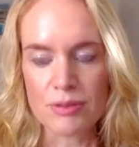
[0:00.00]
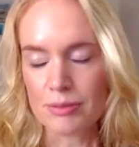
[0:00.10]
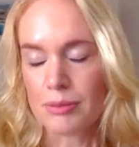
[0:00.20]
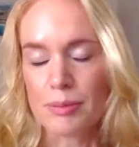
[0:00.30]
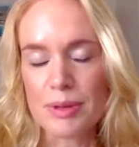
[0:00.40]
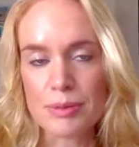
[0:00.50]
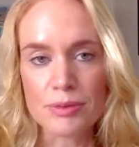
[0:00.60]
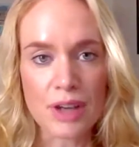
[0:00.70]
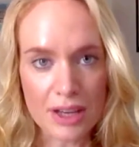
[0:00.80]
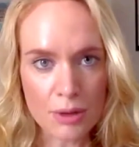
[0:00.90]
When people,
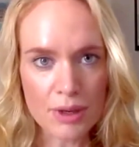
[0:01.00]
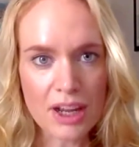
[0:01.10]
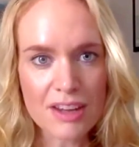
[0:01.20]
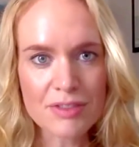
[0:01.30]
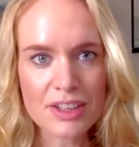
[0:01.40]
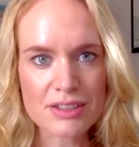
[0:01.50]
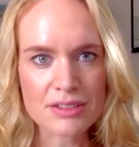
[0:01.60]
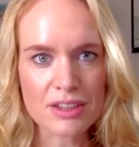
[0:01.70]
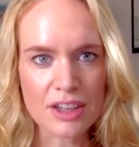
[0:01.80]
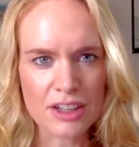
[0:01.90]
I know when I
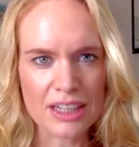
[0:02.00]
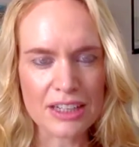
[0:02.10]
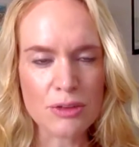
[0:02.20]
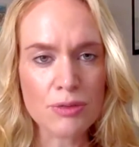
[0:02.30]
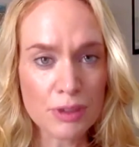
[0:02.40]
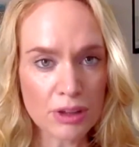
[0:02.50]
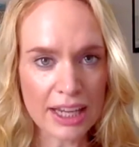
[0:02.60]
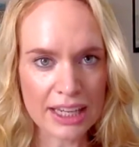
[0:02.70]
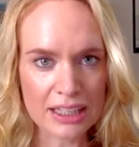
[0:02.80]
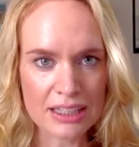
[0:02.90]
first heard it, you feel
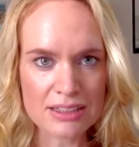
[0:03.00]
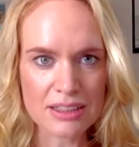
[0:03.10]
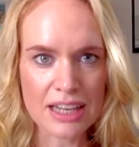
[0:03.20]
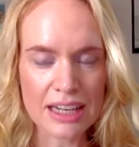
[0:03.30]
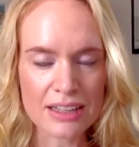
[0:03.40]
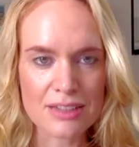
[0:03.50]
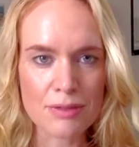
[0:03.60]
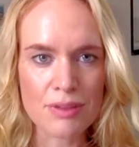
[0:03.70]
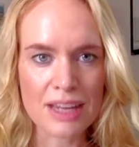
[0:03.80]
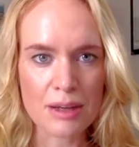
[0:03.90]
like it is a negative
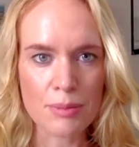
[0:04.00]
thing,